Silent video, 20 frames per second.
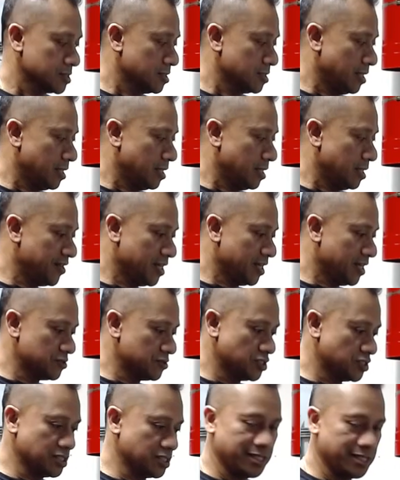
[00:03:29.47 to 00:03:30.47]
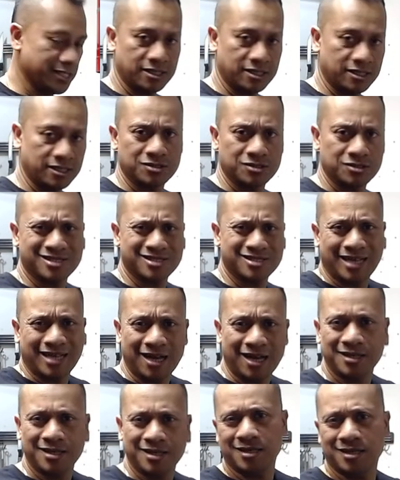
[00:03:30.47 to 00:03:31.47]
everything else is like, you know,
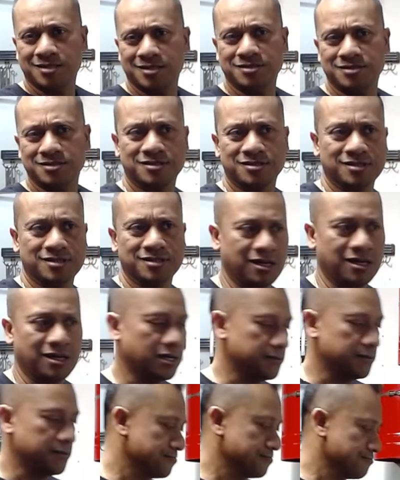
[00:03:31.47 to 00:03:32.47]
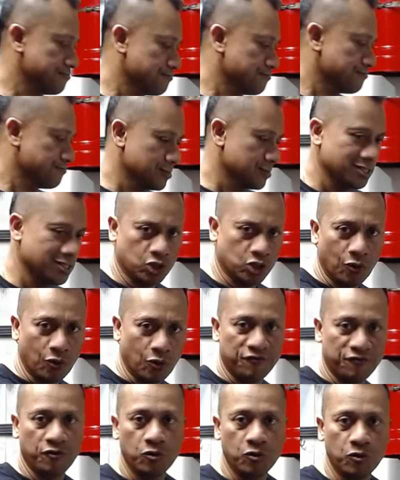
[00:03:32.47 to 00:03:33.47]
scallions, um,
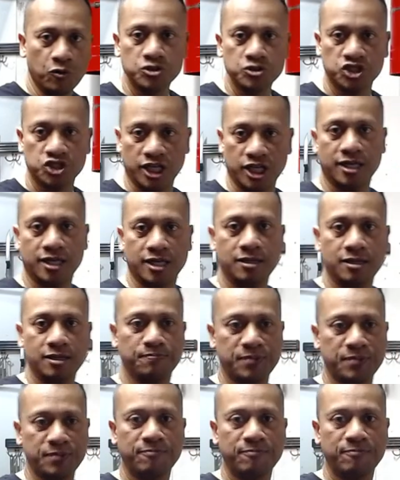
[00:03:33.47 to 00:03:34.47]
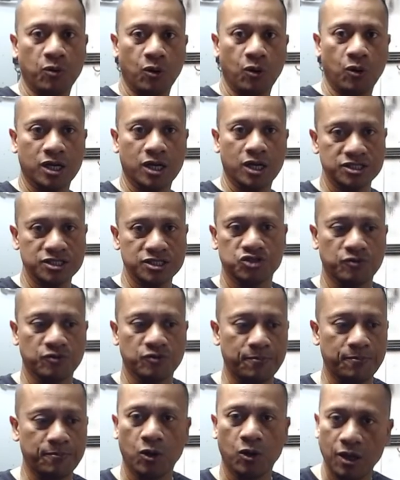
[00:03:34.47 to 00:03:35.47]
tofu, chicken, beef, pork, and
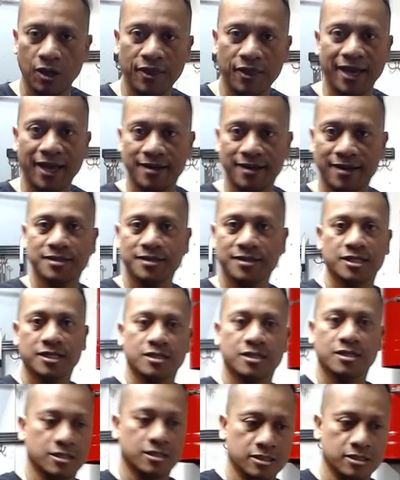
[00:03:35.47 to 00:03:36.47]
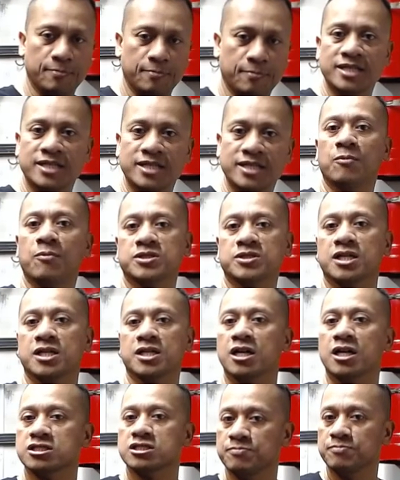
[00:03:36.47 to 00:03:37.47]
shrimp, all that, depending on what the
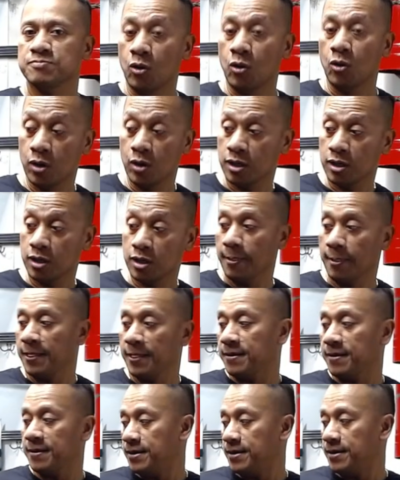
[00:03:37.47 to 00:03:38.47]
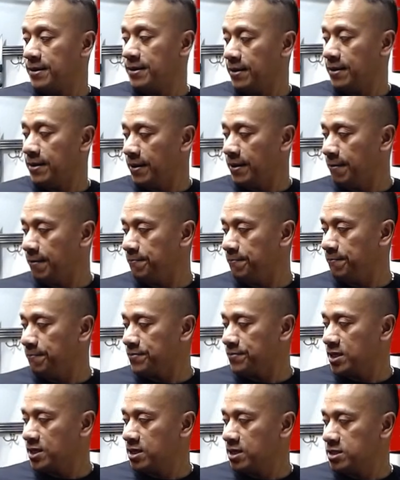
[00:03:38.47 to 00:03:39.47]
customer order. Um,
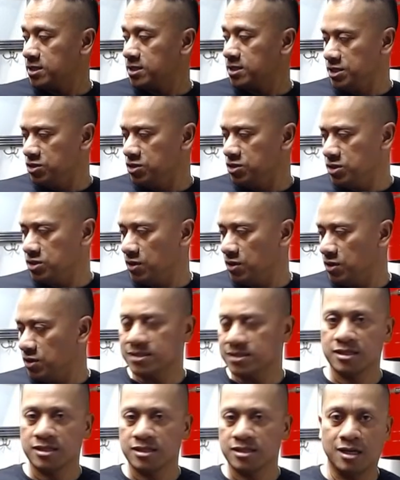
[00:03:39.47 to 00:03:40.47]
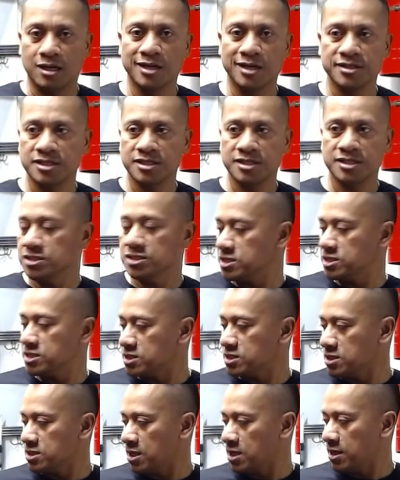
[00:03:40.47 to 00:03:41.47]
then, you, you know, I got the onions,
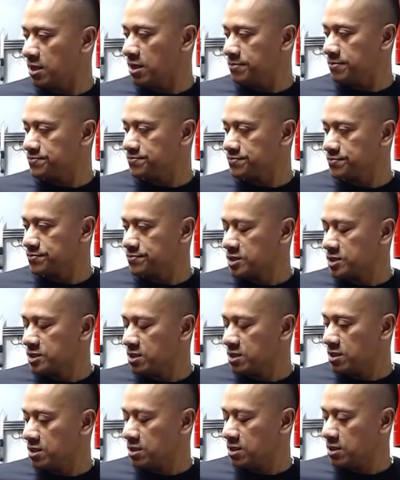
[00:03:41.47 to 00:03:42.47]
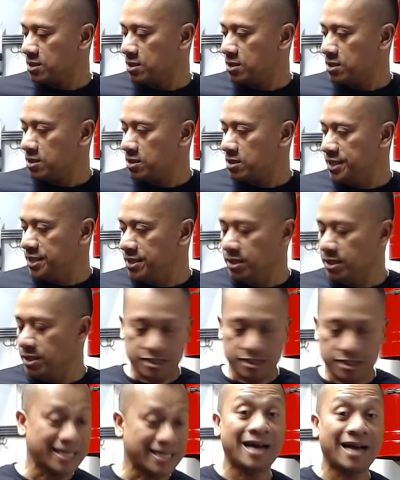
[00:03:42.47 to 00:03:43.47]
um, the uh,
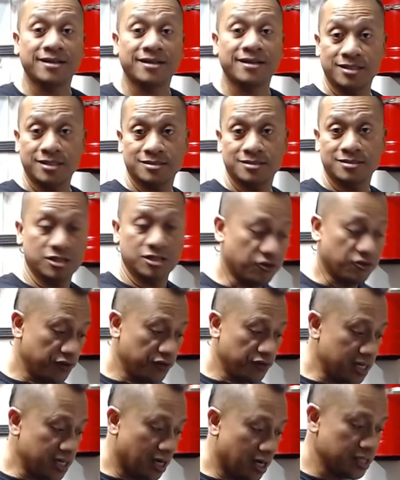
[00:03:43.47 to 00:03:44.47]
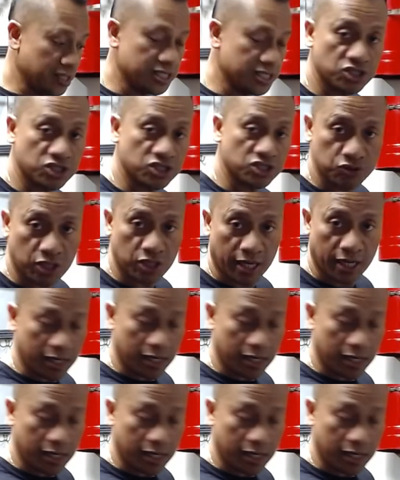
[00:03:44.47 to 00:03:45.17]
scallions, the green onions, so you cut it